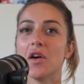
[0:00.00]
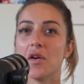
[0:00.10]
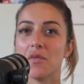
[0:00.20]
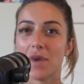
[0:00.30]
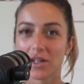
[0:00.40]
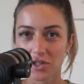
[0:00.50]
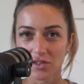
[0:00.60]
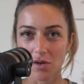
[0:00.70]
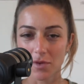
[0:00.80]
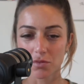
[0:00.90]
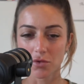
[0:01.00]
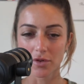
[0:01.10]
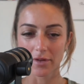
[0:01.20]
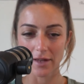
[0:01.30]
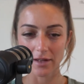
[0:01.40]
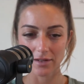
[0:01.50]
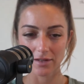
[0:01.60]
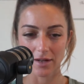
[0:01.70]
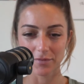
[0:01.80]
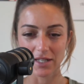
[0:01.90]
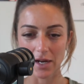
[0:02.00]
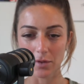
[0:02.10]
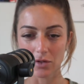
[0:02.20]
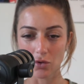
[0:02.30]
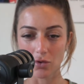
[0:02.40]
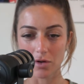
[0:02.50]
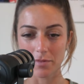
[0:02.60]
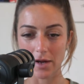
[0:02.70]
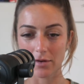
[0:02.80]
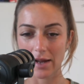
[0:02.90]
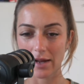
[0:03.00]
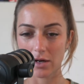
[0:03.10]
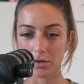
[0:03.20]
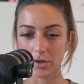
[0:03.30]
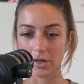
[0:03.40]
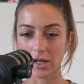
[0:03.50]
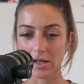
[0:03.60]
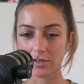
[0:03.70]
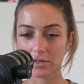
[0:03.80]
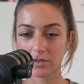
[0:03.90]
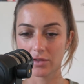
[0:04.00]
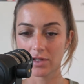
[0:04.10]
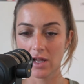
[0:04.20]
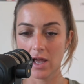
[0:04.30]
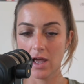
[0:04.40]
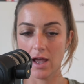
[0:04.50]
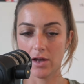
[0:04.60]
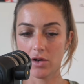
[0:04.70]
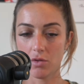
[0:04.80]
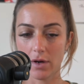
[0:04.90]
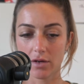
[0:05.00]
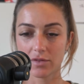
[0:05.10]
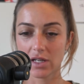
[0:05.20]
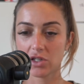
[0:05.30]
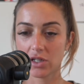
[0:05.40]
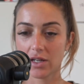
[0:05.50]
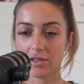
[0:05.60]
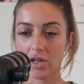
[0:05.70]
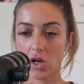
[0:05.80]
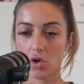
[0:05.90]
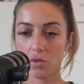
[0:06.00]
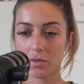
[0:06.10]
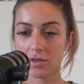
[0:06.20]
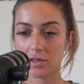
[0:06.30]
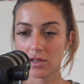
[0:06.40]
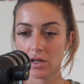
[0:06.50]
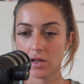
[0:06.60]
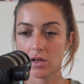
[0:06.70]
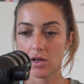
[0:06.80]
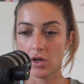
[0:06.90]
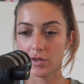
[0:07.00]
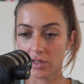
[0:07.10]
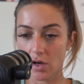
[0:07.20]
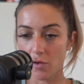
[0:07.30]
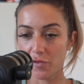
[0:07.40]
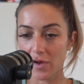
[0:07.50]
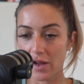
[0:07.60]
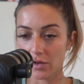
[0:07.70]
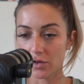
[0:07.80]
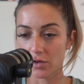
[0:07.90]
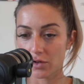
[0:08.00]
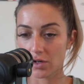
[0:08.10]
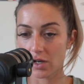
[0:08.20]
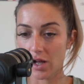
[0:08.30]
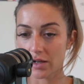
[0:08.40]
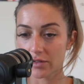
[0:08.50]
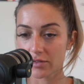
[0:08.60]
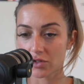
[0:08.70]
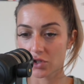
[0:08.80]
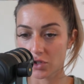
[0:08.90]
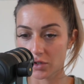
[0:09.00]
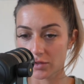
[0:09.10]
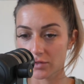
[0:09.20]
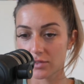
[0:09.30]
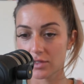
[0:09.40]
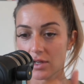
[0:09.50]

But she's so much more than that. Today we talk about how her classes and her way of teaching has helped herself and her clients and students